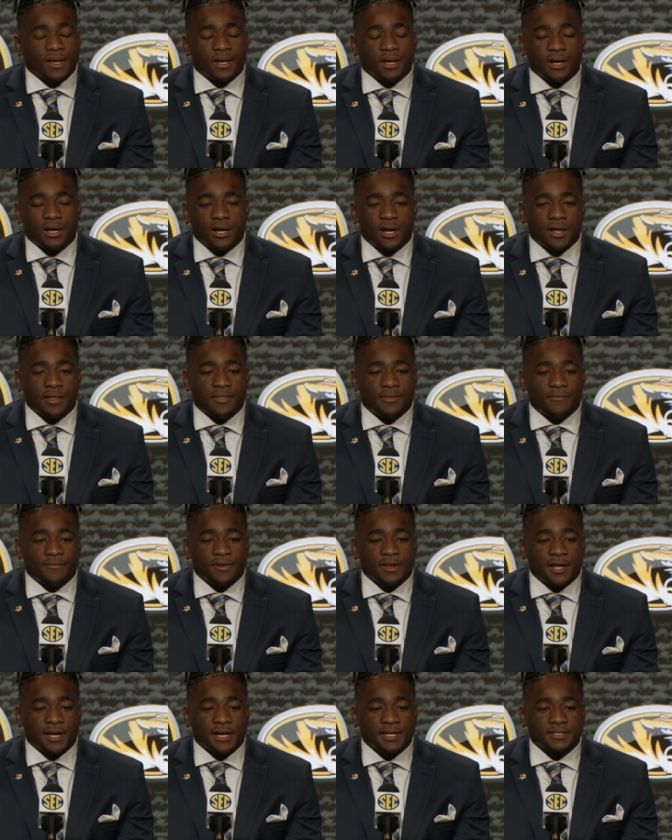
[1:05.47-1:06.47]
I
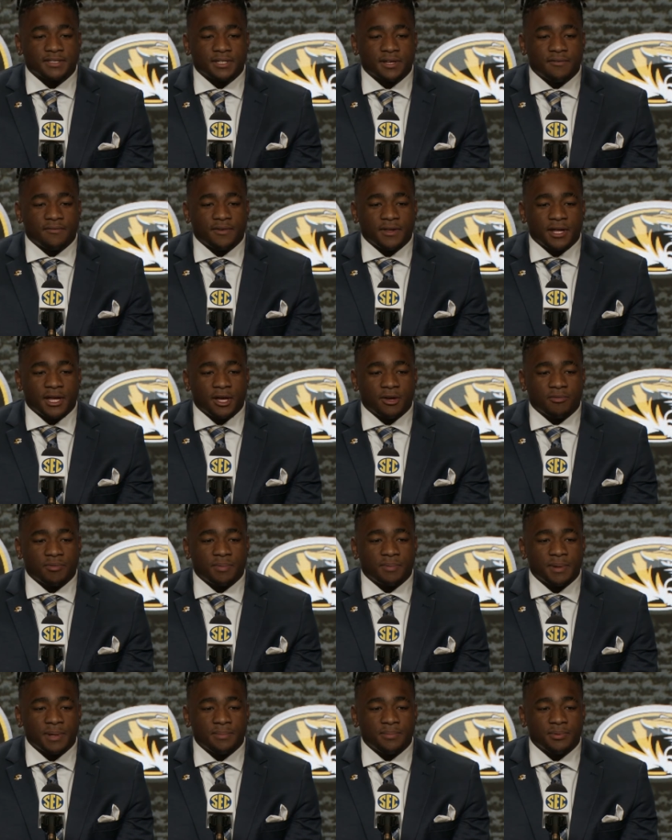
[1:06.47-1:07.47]
feel like it's definitely
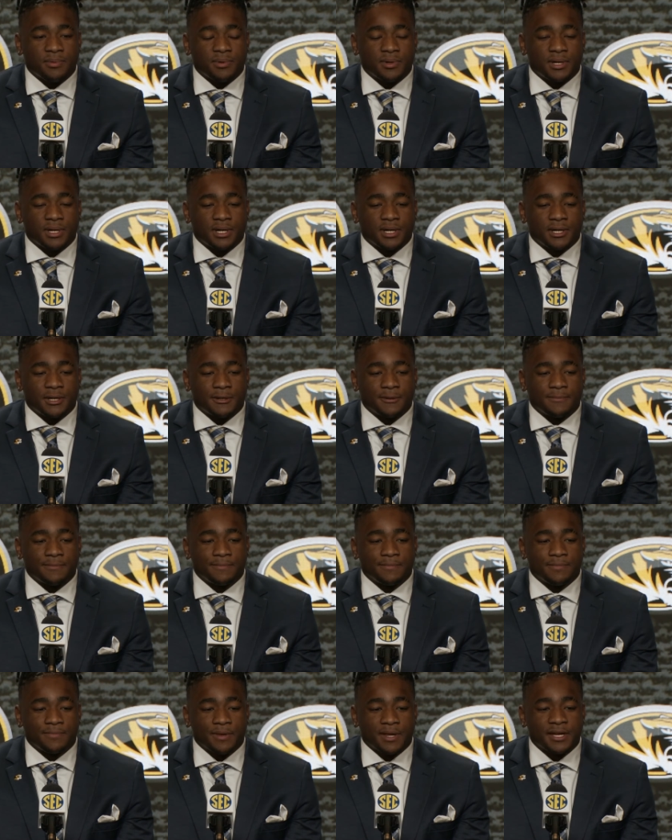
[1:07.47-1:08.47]
helped people,
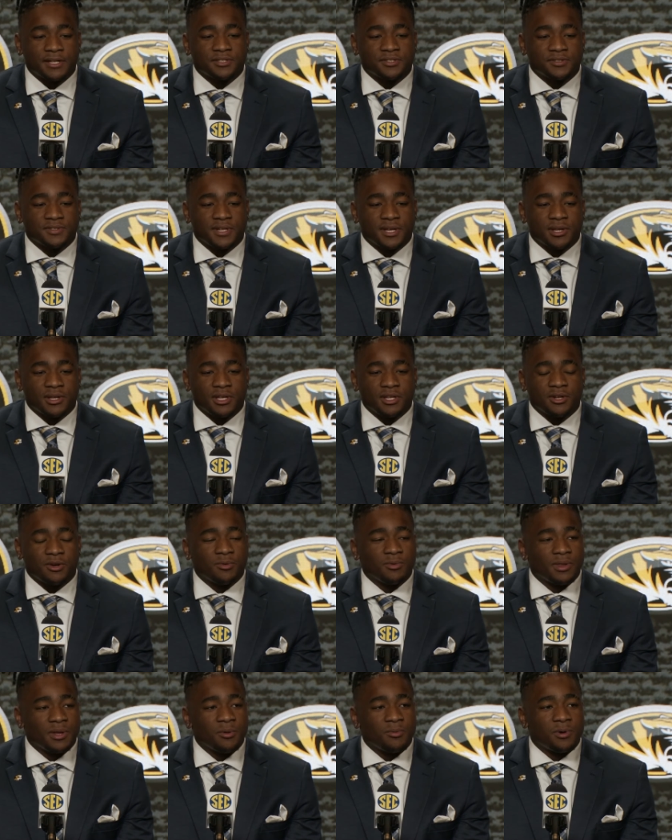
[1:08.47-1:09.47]
as you said, you
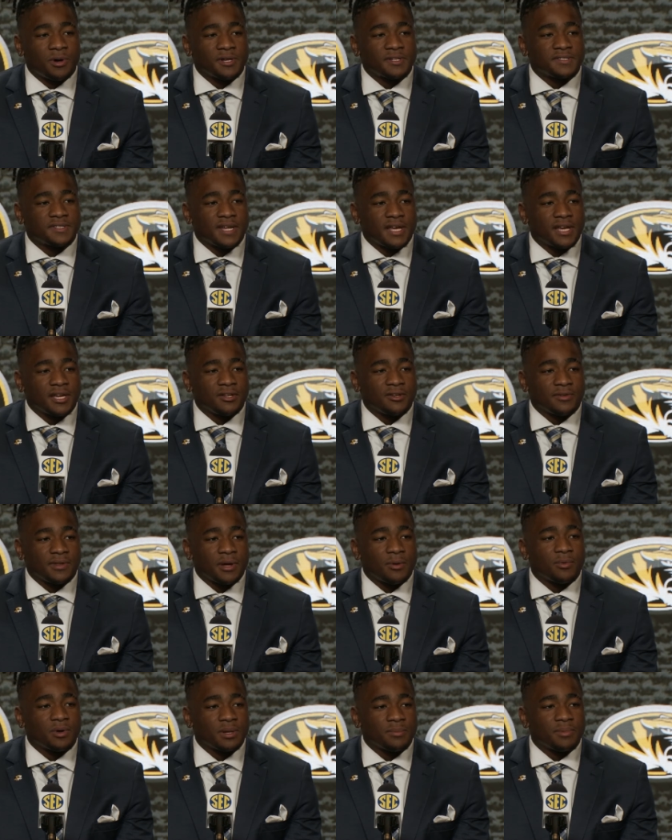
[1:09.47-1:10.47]
know, they want to stay, you know, they
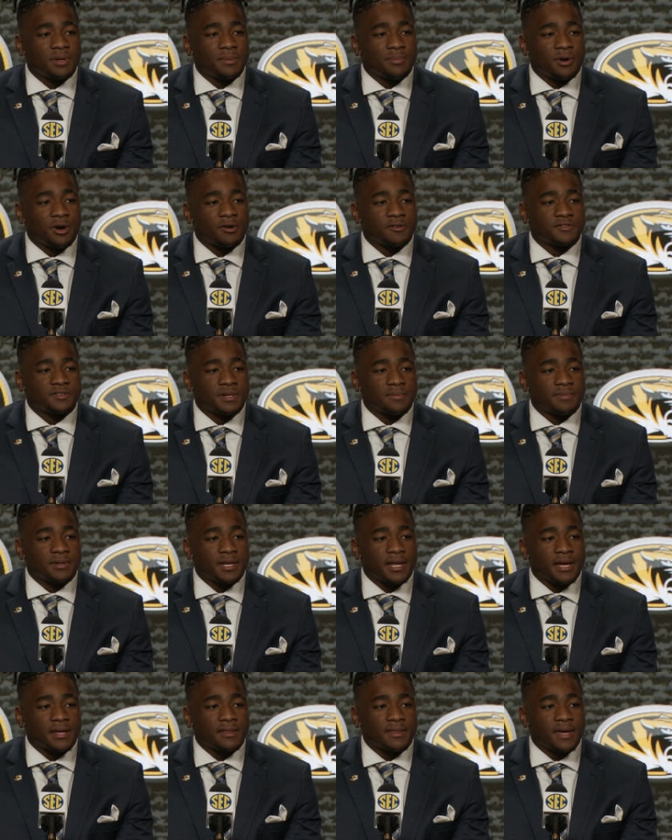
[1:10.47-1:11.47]
want to be a part of something
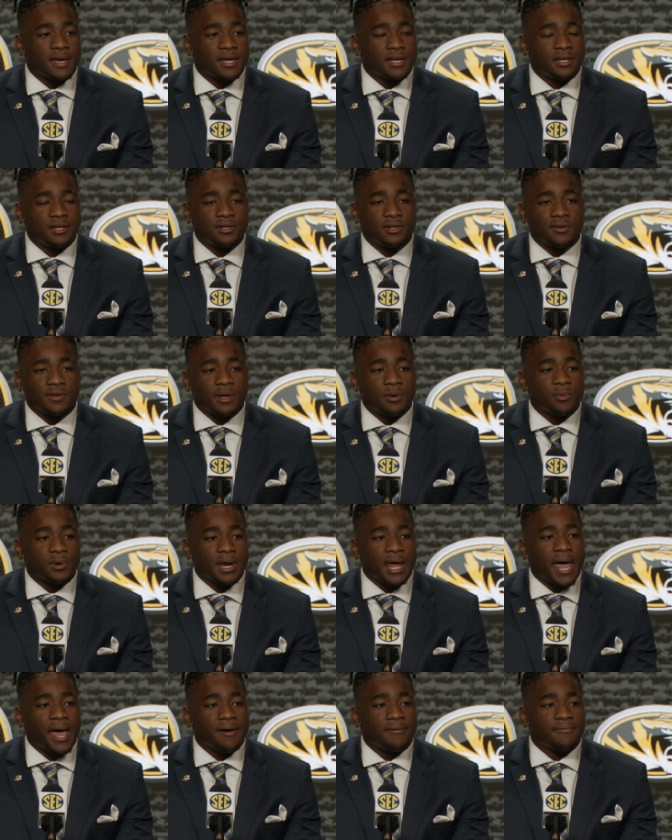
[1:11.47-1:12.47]
like that. You know, they want
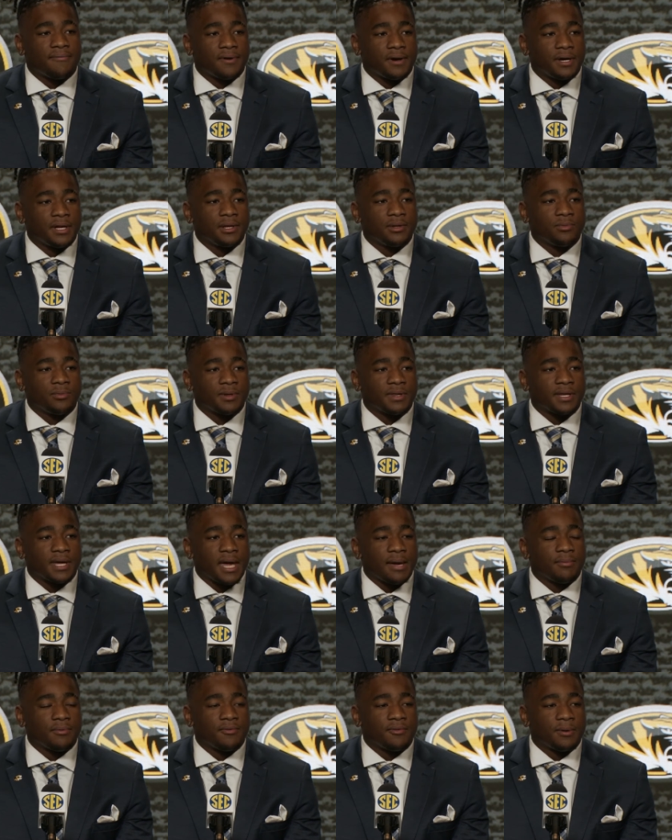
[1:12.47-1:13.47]
to have fun with the
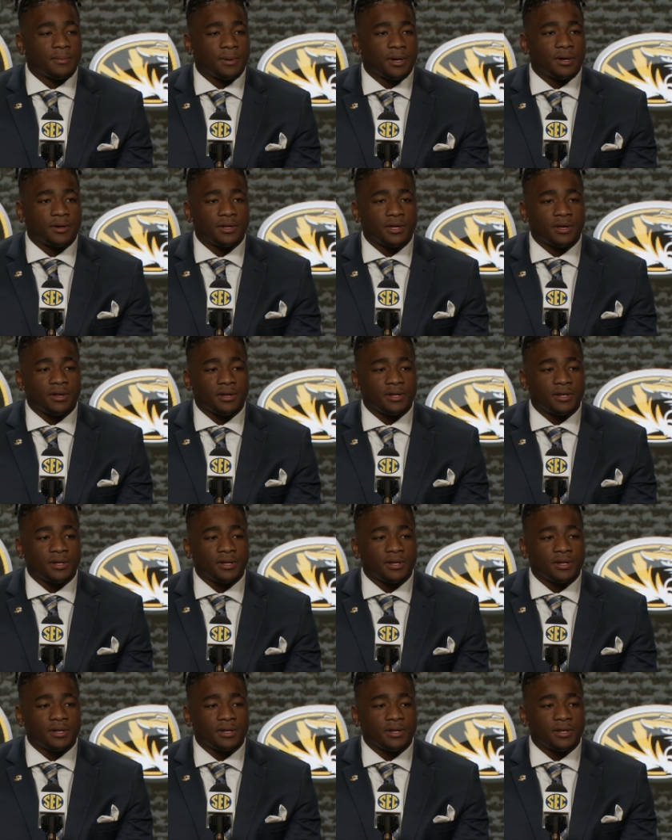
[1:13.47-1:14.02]
game of football.